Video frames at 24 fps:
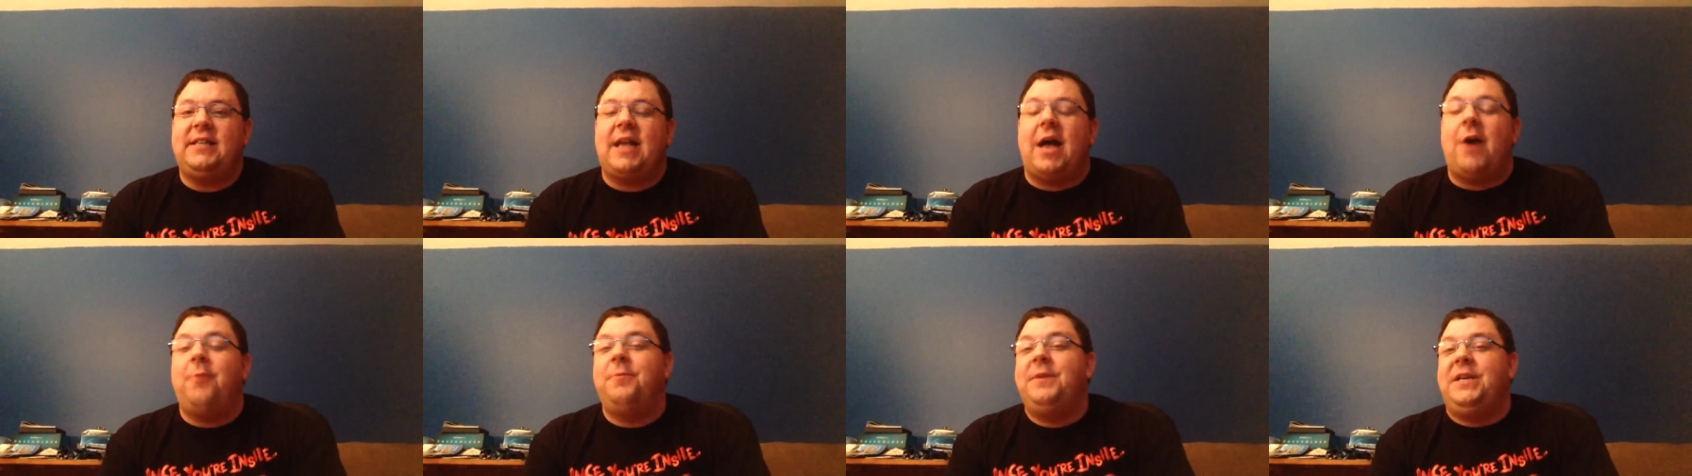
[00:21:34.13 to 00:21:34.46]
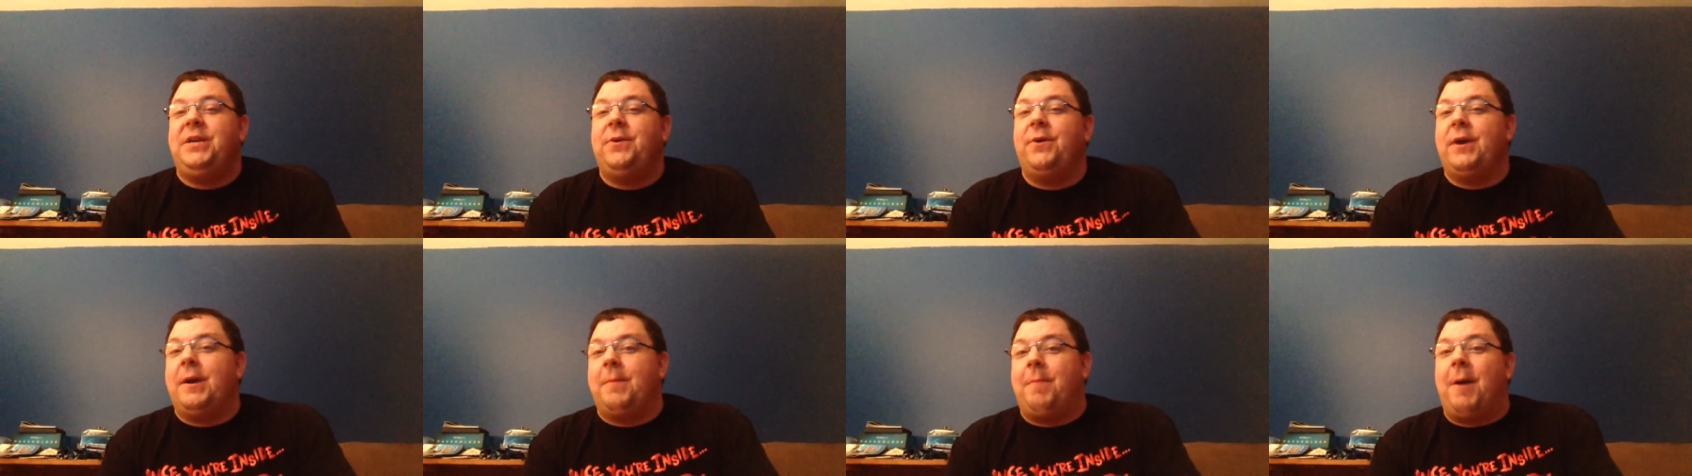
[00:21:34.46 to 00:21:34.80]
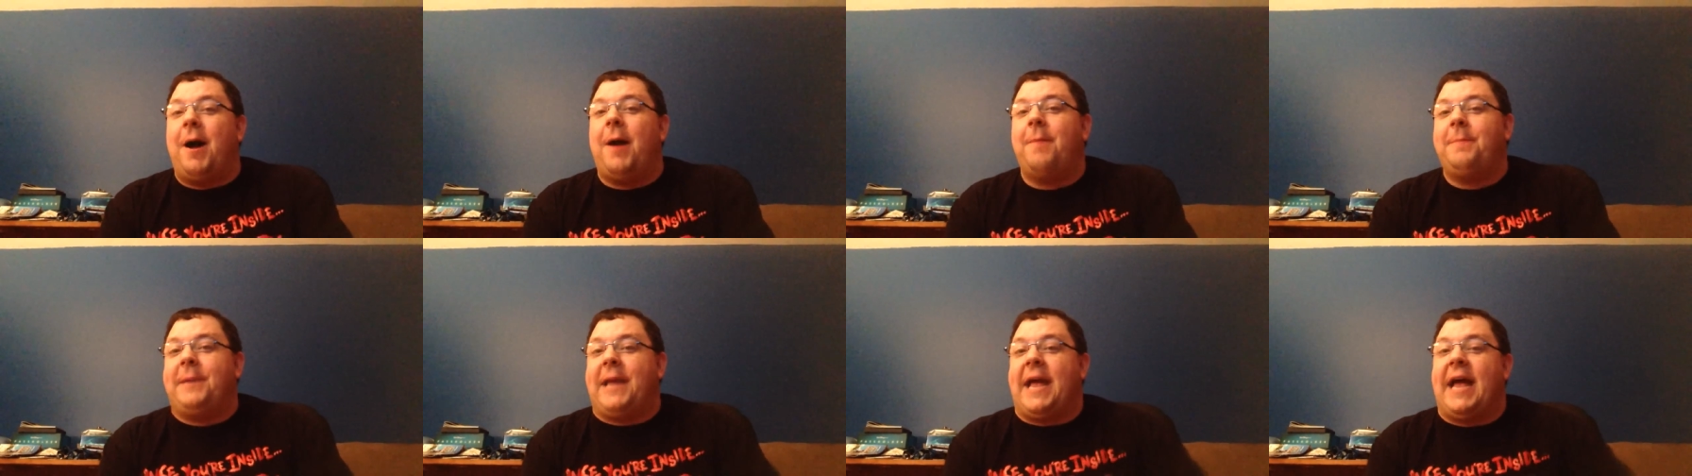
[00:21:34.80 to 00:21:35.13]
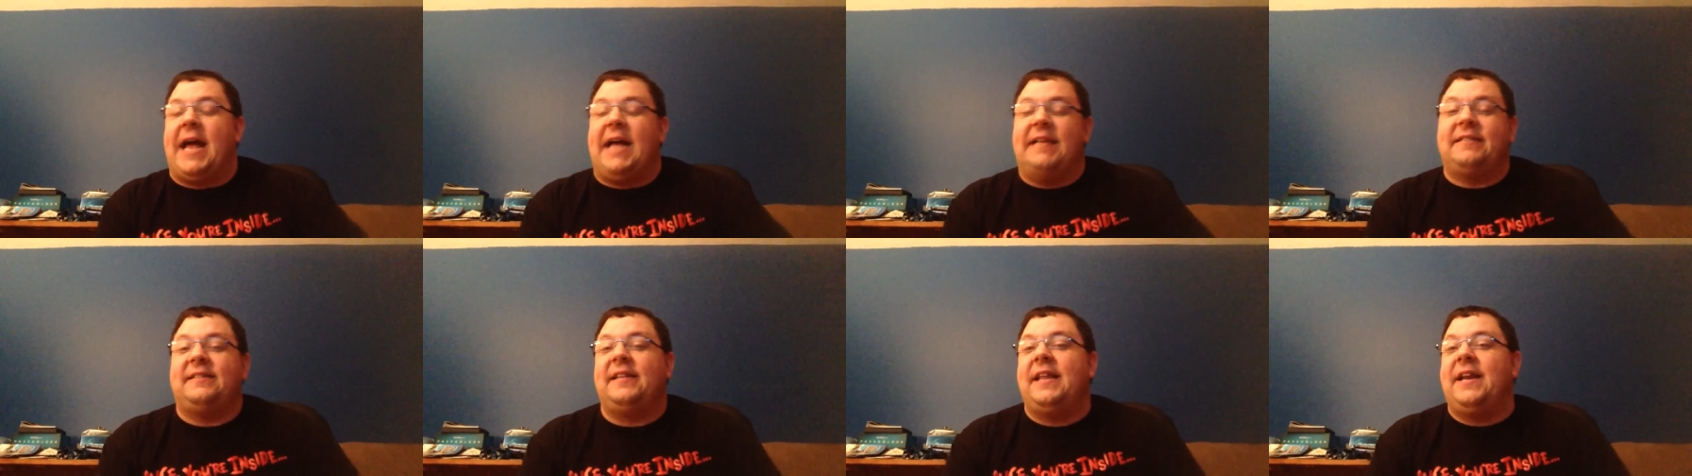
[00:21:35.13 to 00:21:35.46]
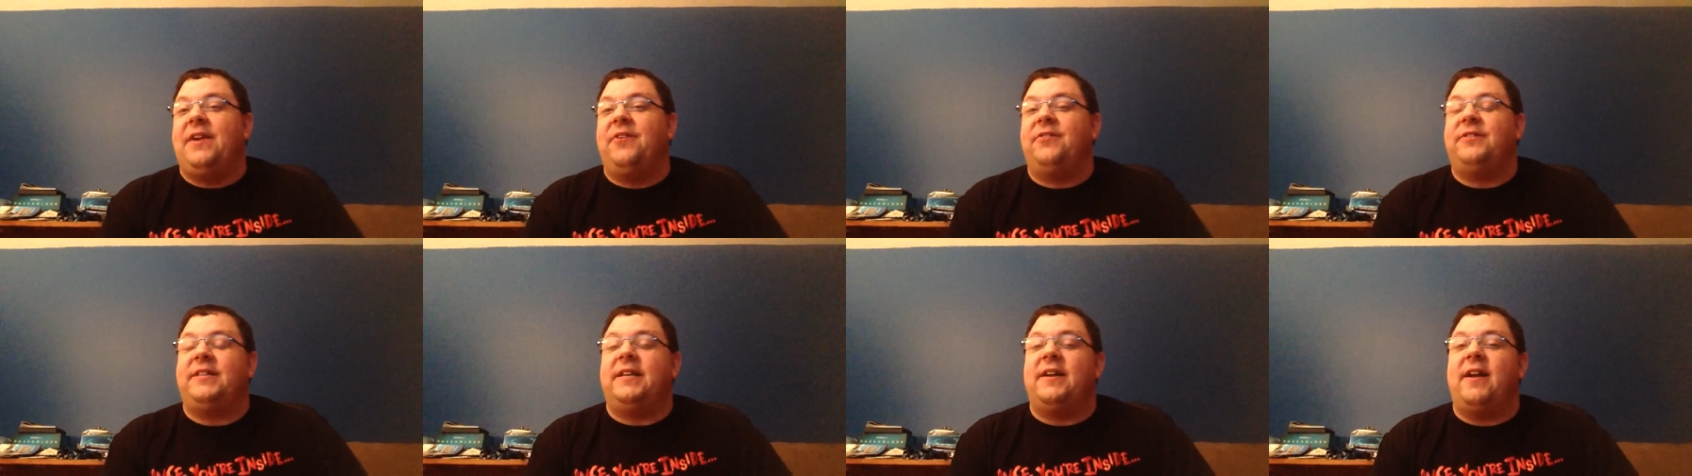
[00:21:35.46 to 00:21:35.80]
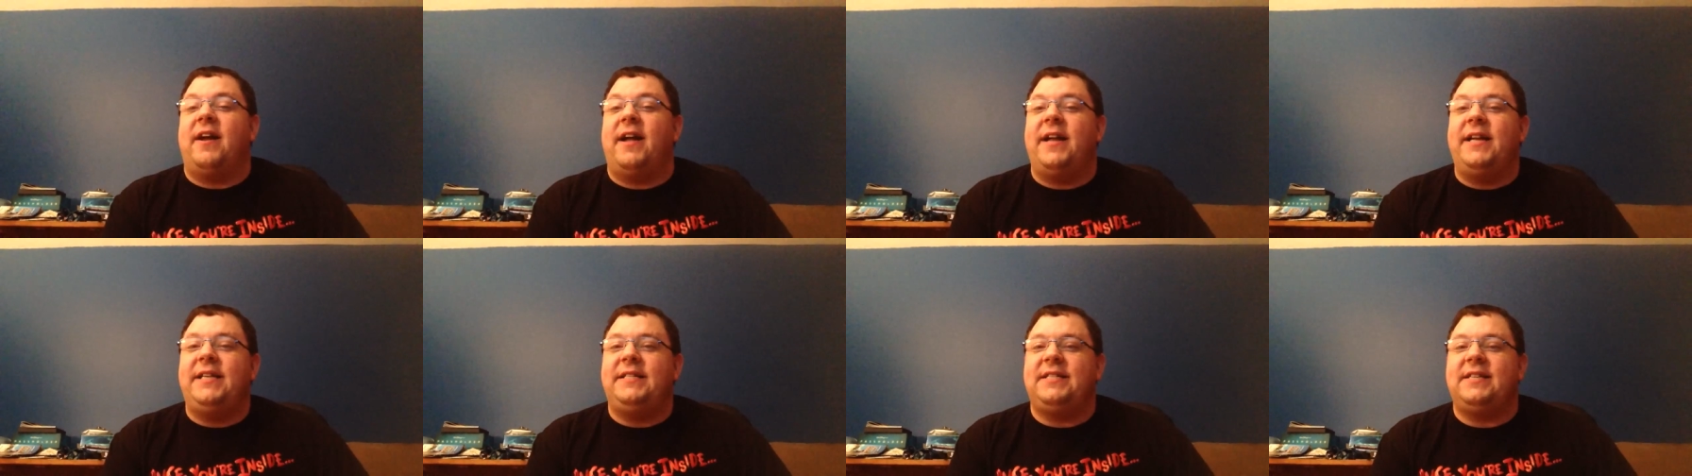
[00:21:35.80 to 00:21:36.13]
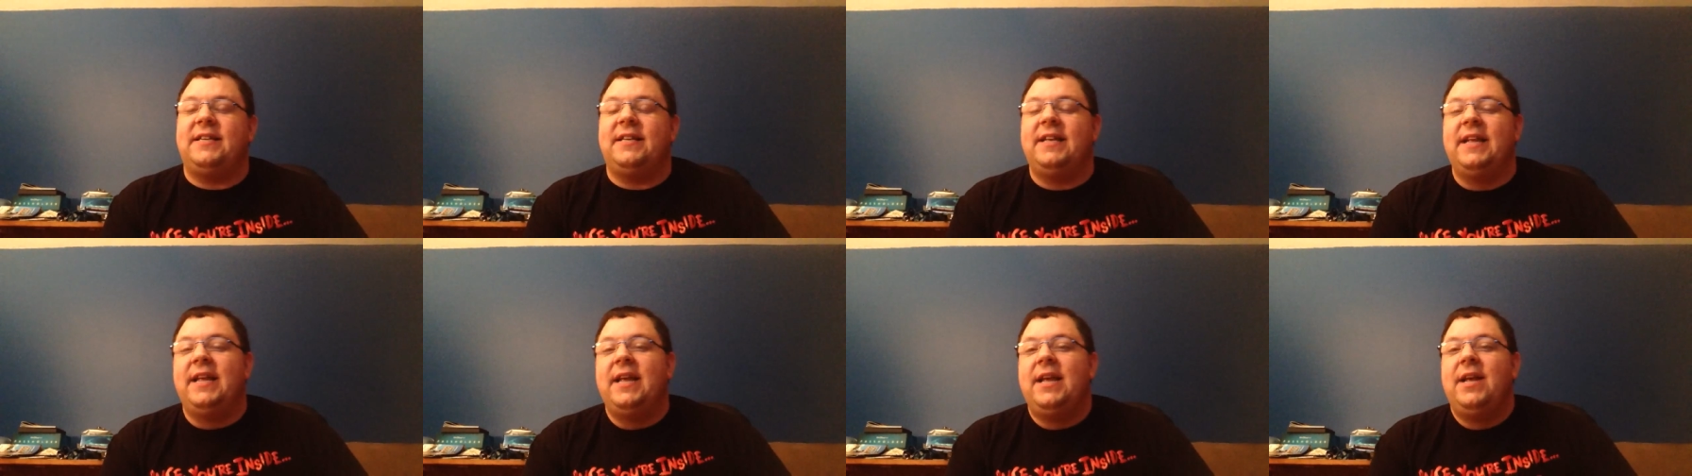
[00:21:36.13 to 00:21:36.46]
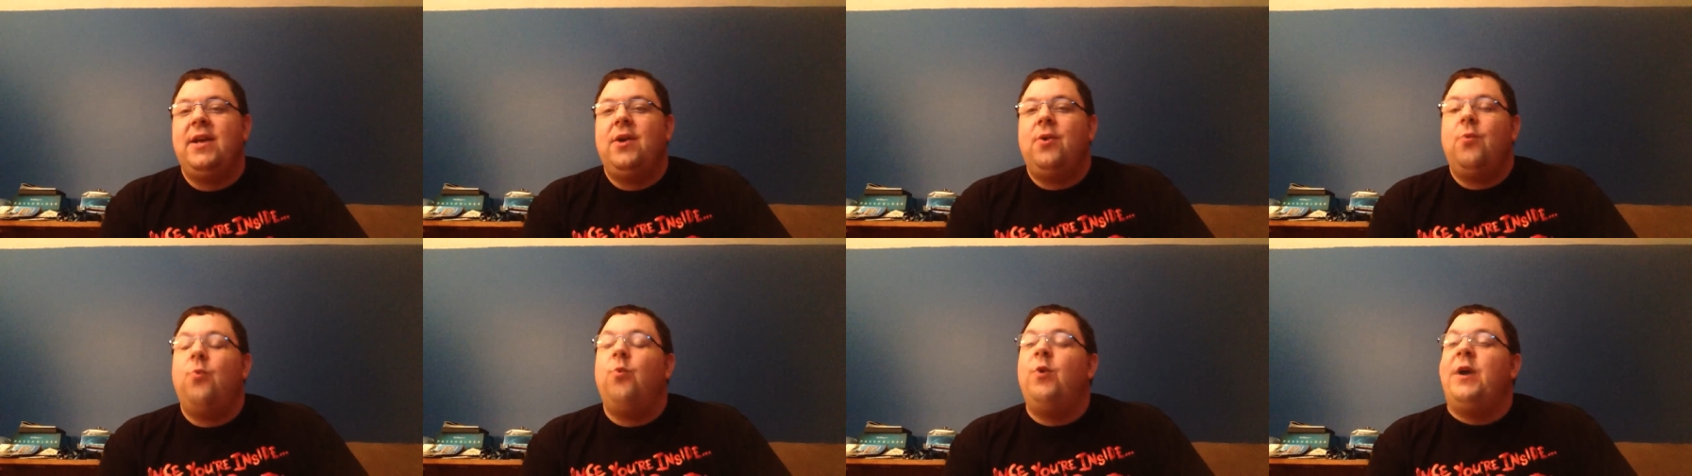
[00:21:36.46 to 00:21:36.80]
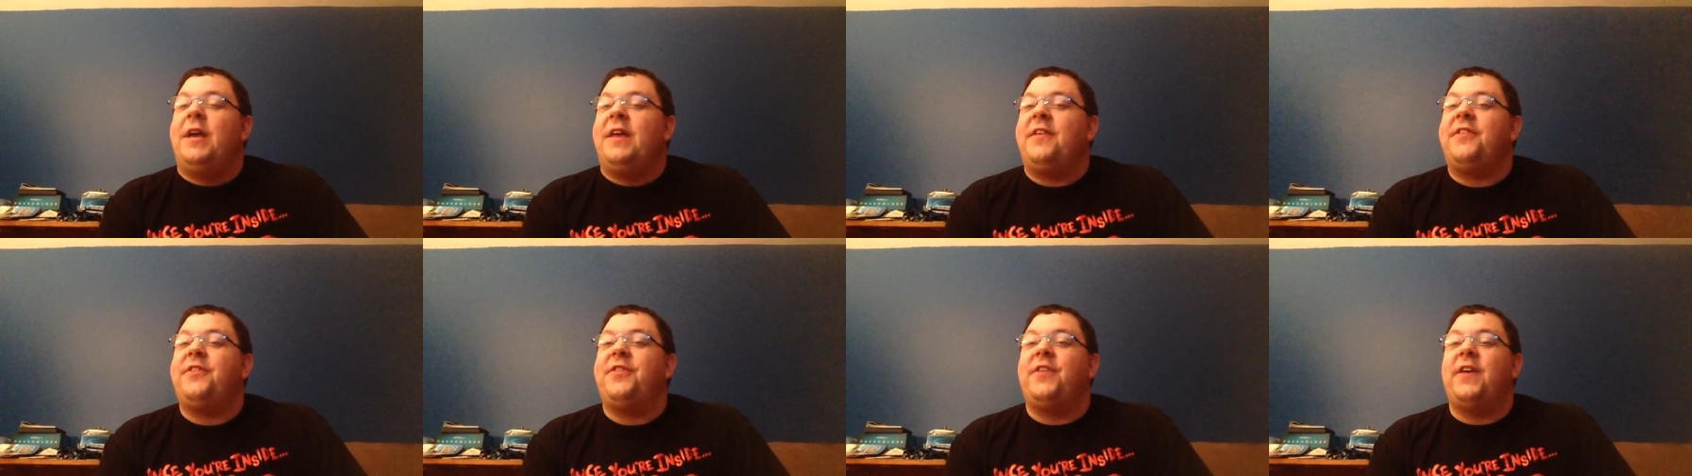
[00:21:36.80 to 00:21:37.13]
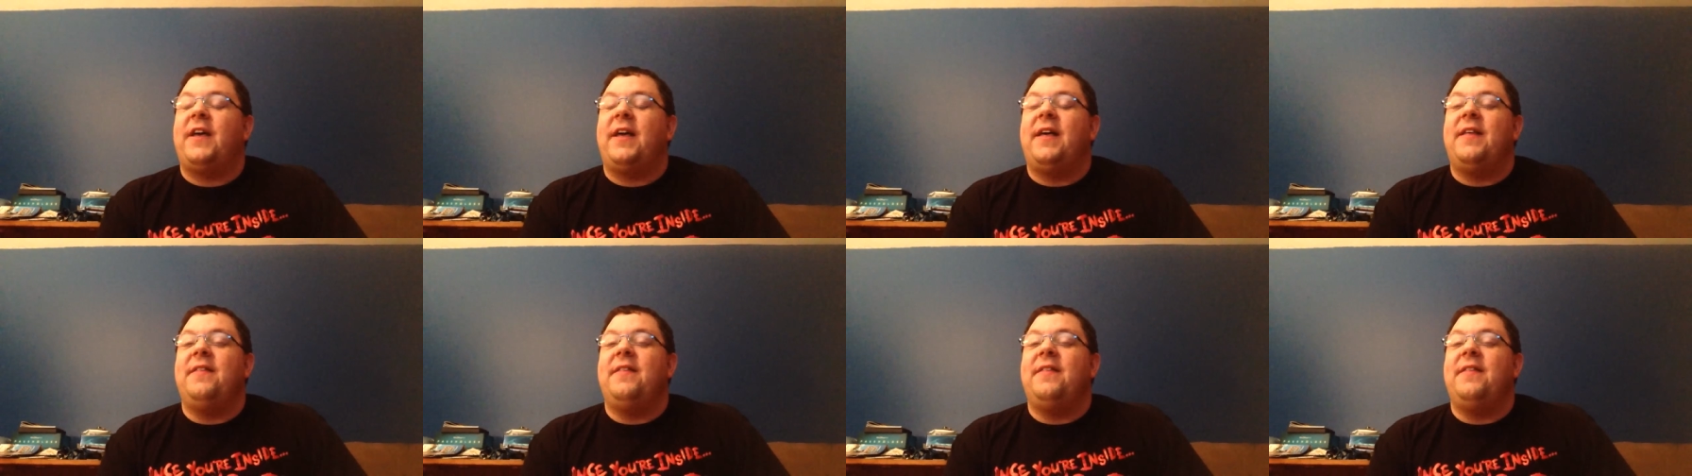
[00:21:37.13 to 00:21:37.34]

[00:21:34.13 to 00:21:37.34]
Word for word: I'll be doing a podcast later tonight with